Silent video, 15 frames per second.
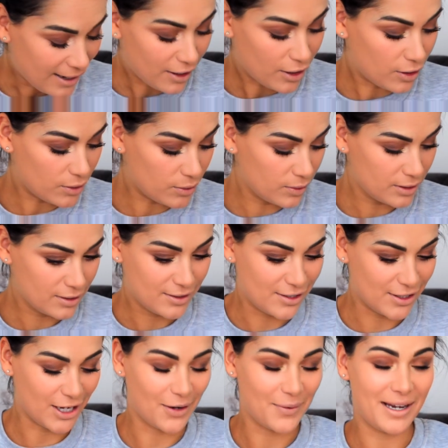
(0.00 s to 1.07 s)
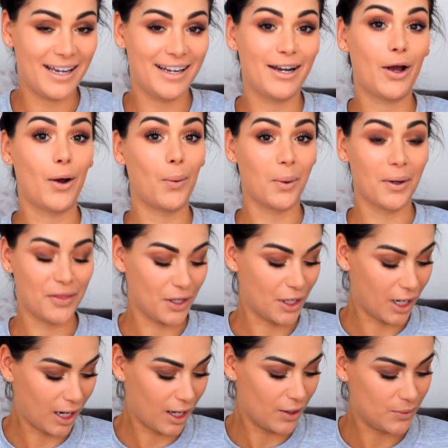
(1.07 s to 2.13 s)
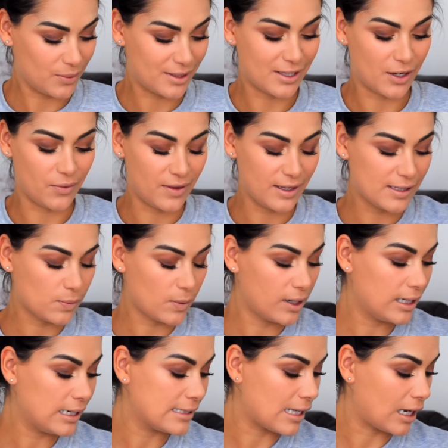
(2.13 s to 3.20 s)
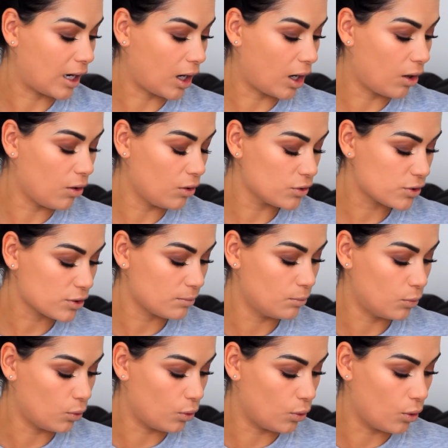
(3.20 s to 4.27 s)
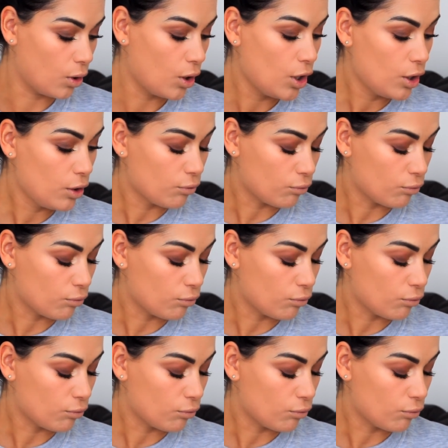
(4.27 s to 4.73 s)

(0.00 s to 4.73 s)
Now to go in with the glow. So this one is a lot more